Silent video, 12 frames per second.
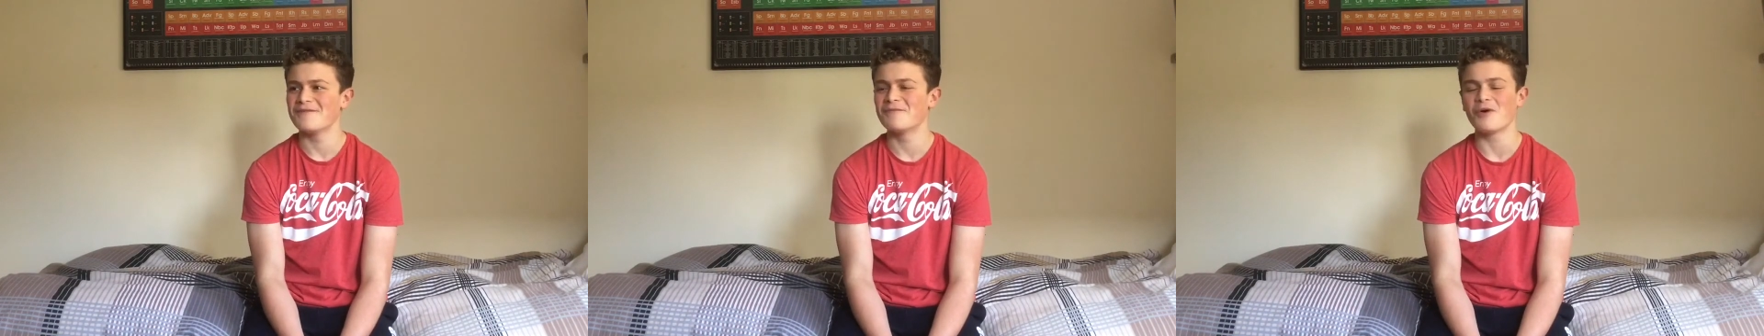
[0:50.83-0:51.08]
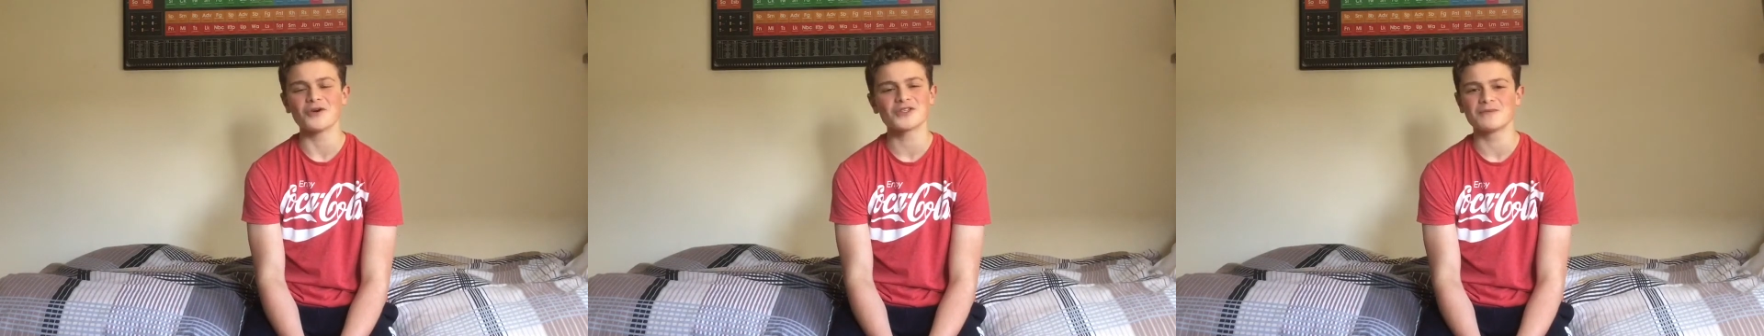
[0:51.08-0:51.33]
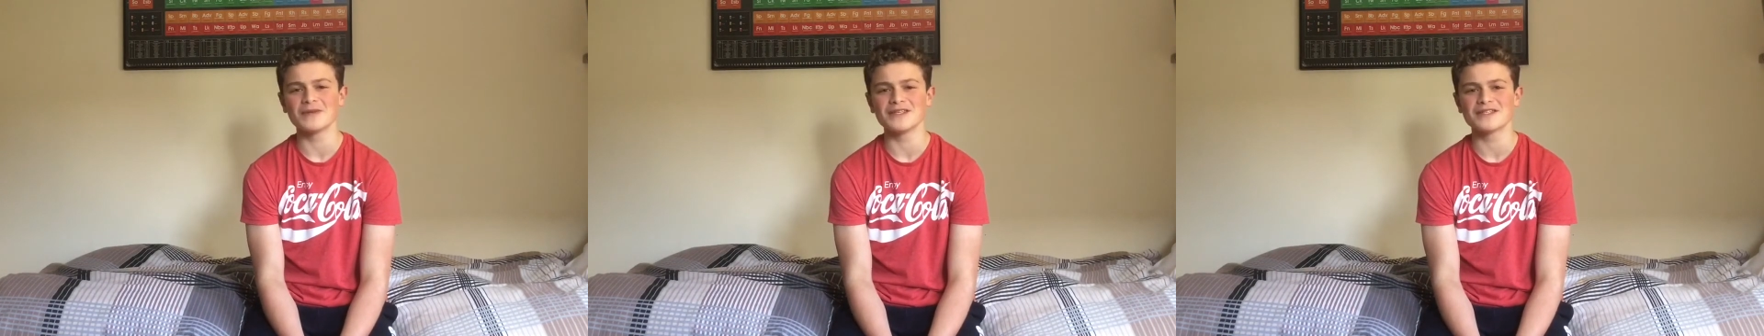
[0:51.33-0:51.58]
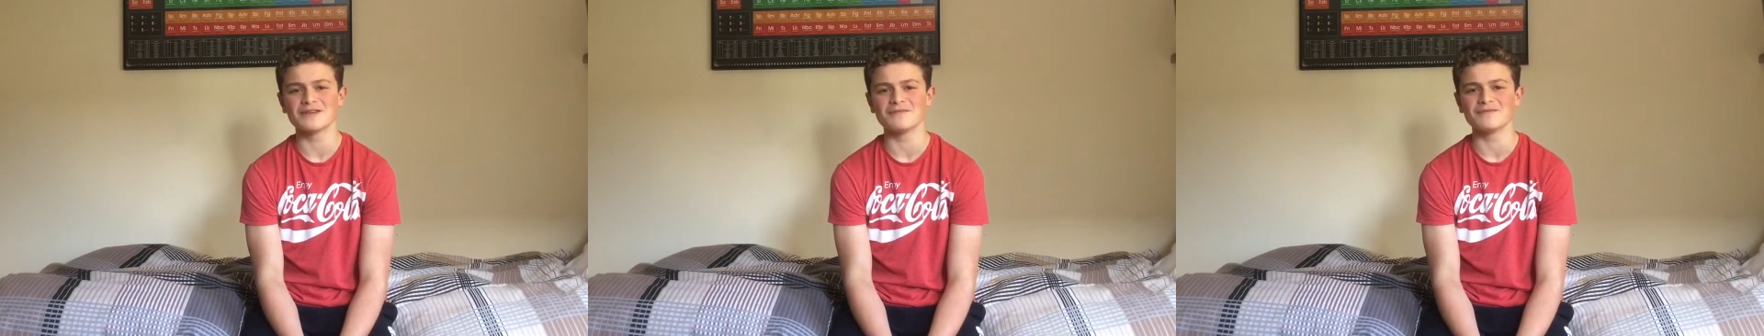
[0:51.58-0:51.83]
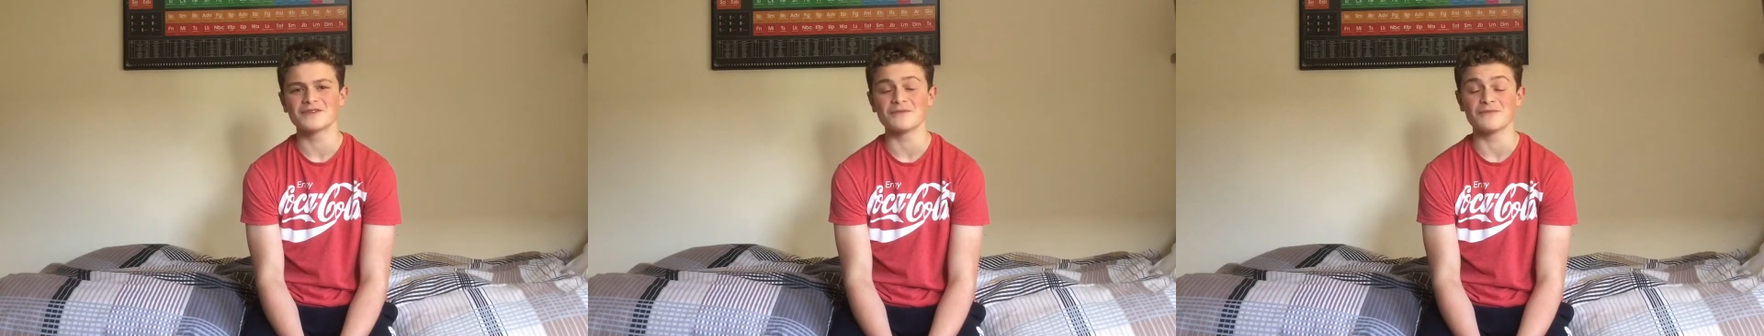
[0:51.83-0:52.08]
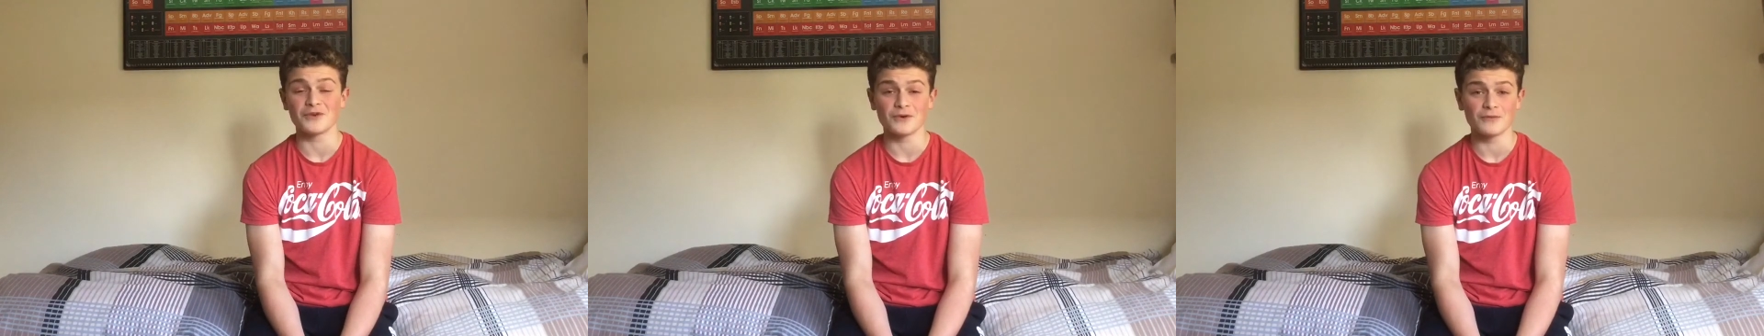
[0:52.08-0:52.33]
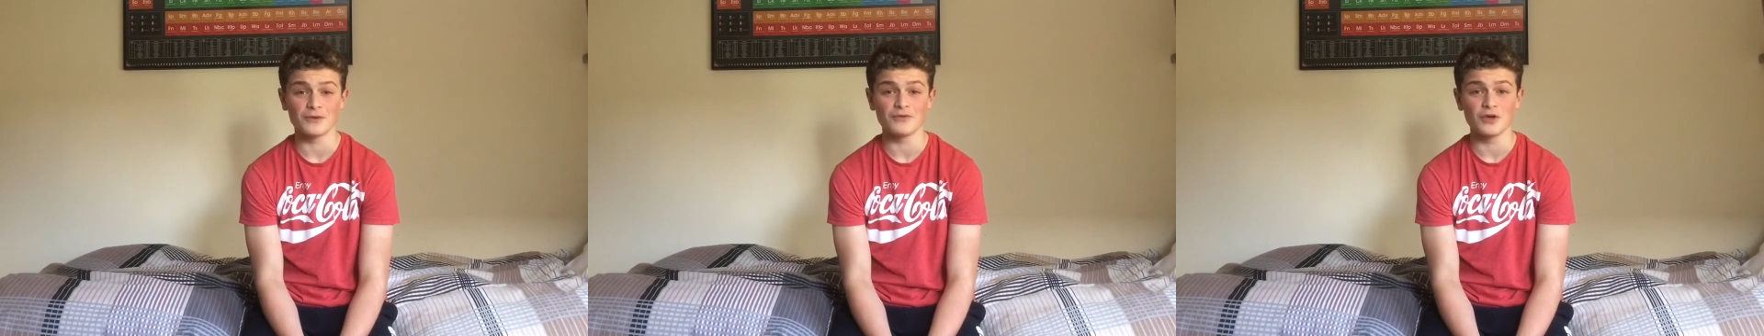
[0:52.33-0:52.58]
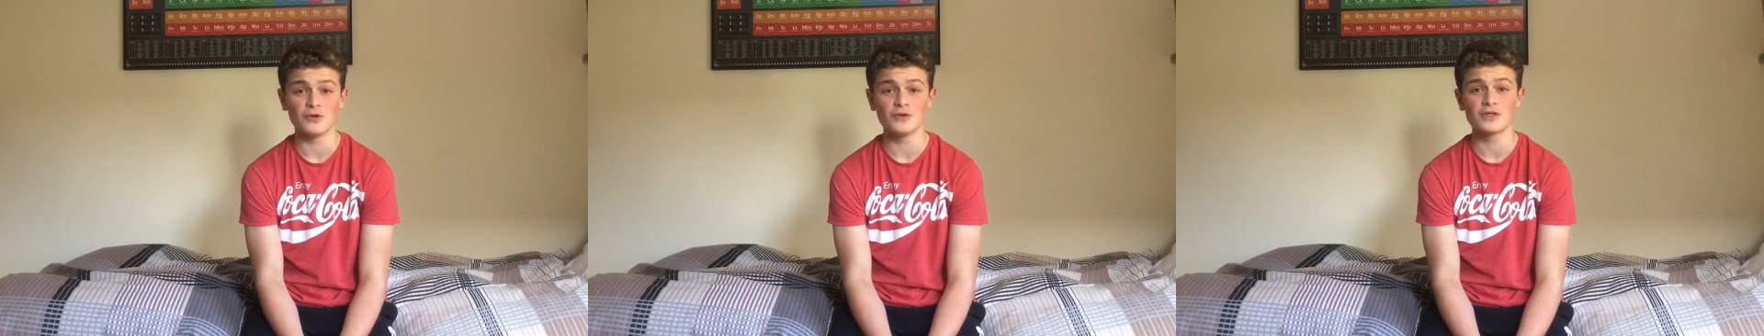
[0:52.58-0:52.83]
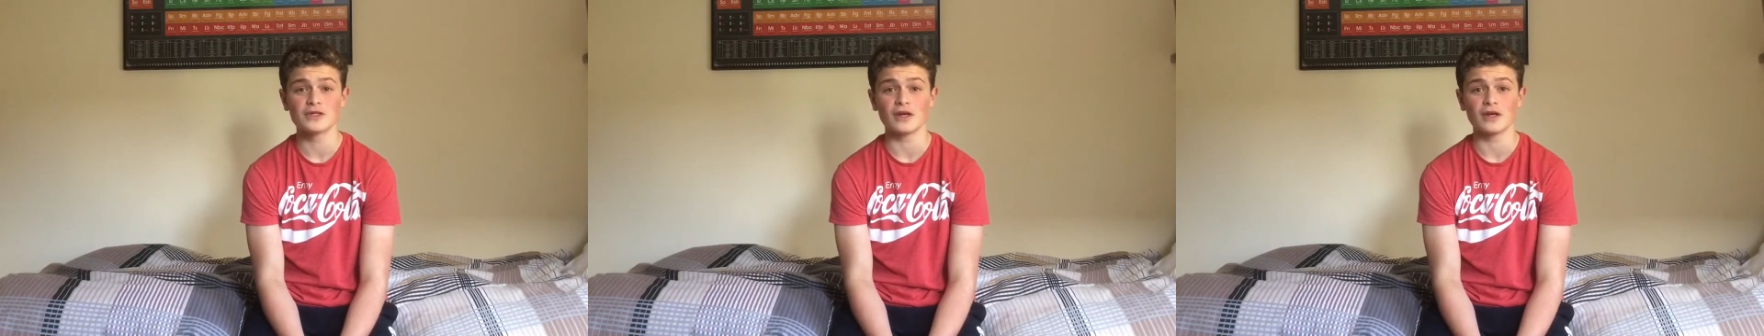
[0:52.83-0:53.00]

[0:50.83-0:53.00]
Possibly some film reviews.